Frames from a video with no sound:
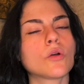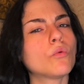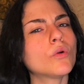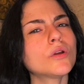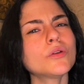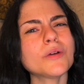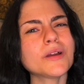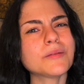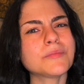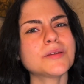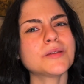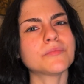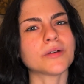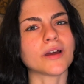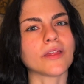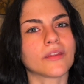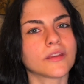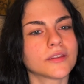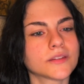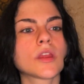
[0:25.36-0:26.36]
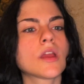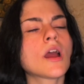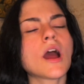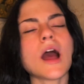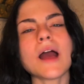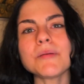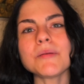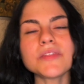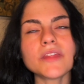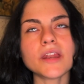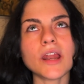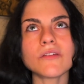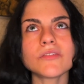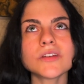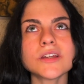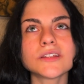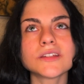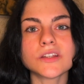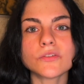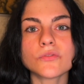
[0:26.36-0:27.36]
What do I mean by this? I mean that
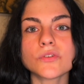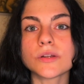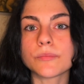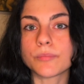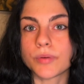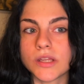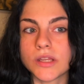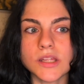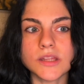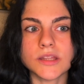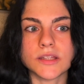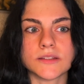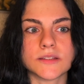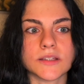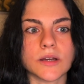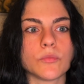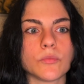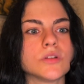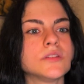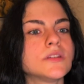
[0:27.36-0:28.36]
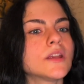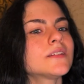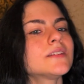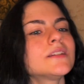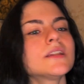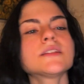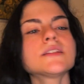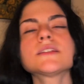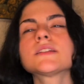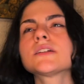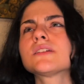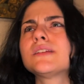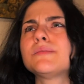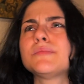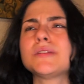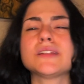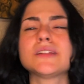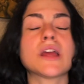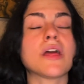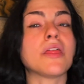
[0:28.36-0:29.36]
having a different opinion than someone doesn't necessarily
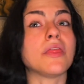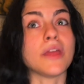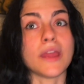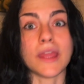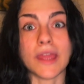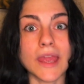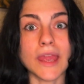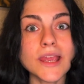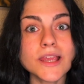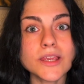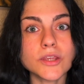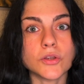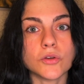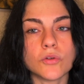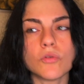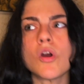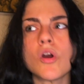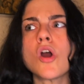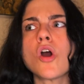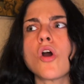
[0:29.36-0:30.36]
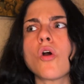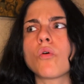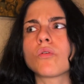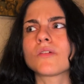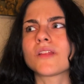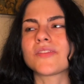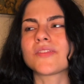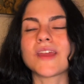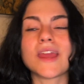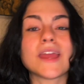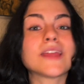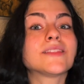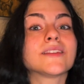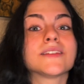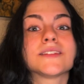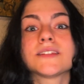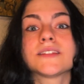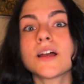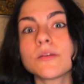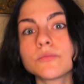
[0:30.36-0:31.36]
mean they hate you or that they hate the
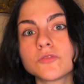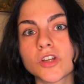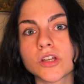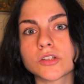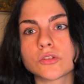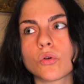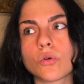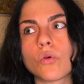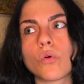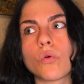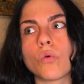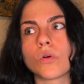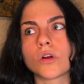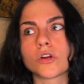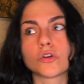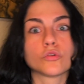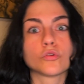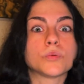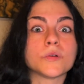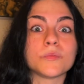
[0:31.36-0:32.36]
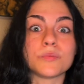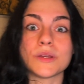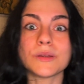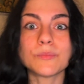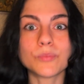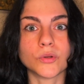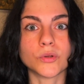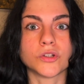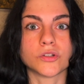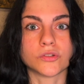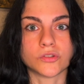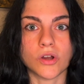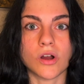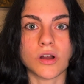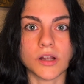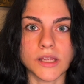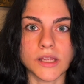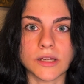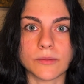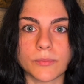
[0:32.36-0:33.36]
subject or group of people you're
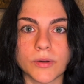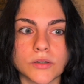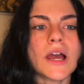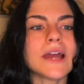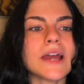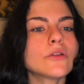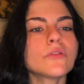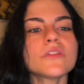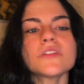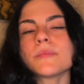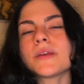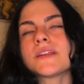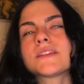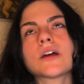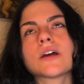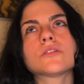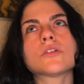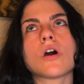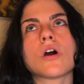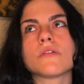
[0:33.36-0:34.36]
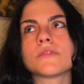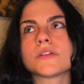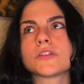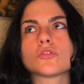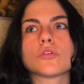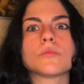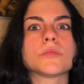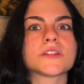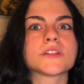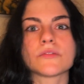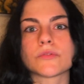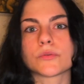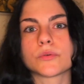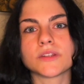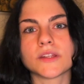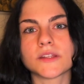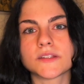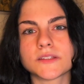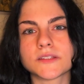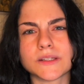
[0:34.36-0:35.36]
talking about. I know this may sound obvious to almost everyone
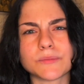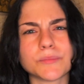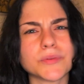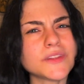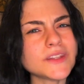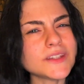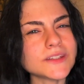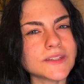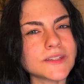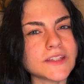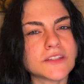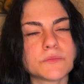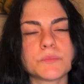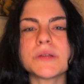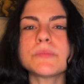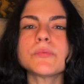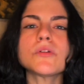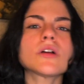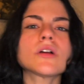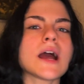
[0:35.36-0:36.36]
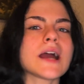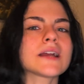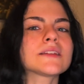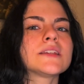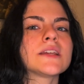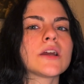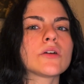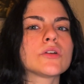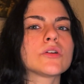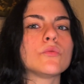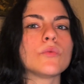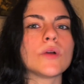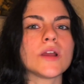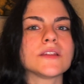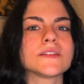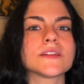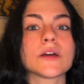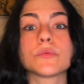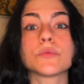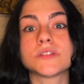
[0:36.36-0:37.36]
listening, but these days people are acting out in
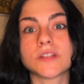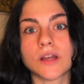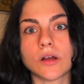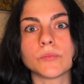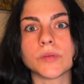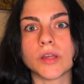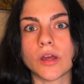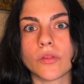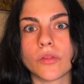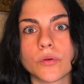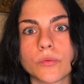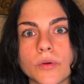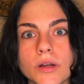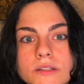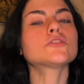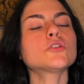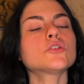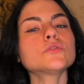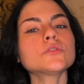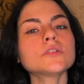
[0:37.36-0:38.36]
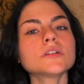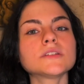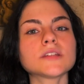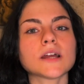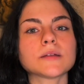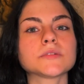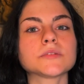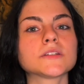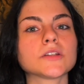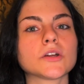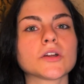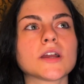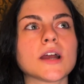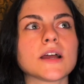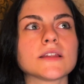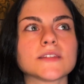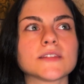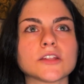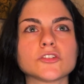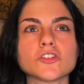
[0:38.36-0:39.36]
ways that would tell me otherwise. It's also a good time to tell you
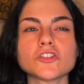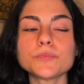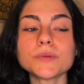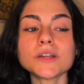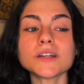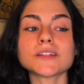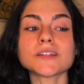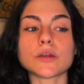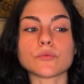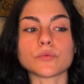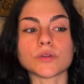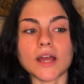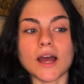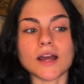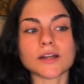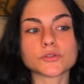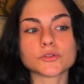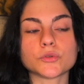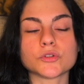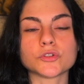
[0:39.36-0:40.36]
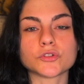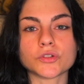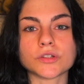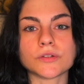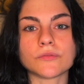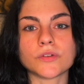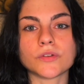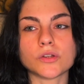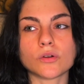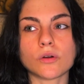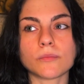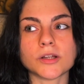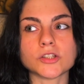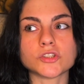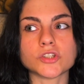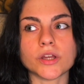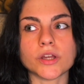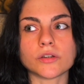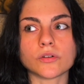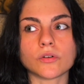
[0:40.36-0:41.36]
guys that just because I react to a certain video on my
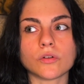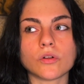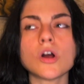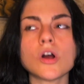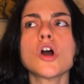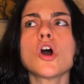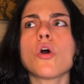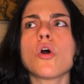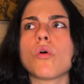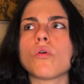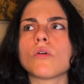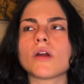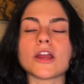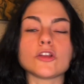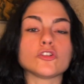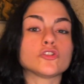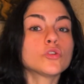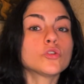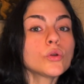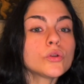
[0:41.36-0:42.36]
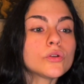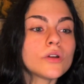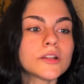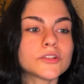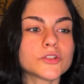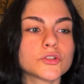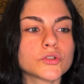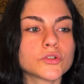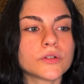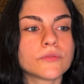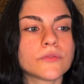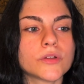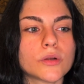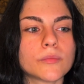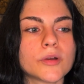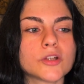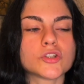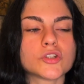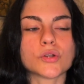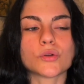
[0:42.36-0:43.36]
channel or I show you guys a certain video on
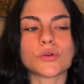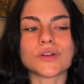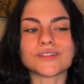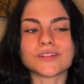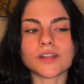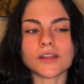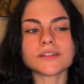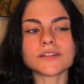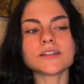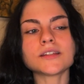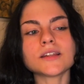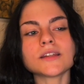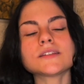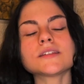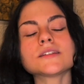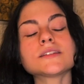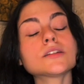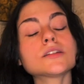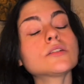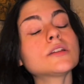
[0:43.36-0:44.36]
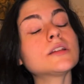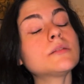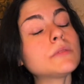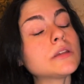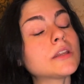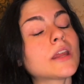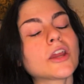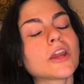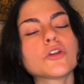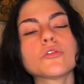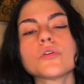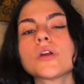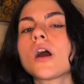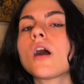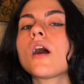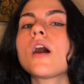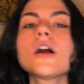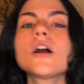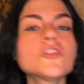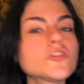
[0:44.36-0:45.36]
my channel, it doesn't necessarily mean I agree
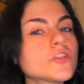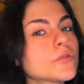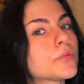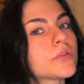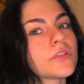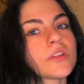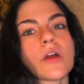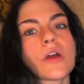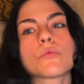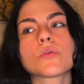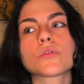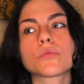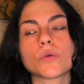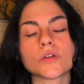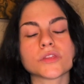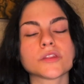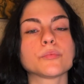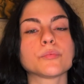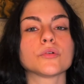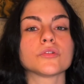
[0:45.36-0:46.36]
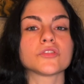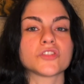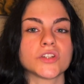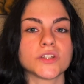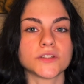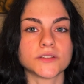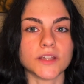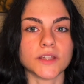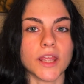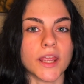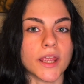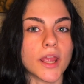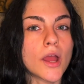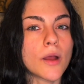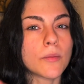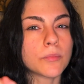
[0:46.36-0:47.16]
100% with what the person is saying.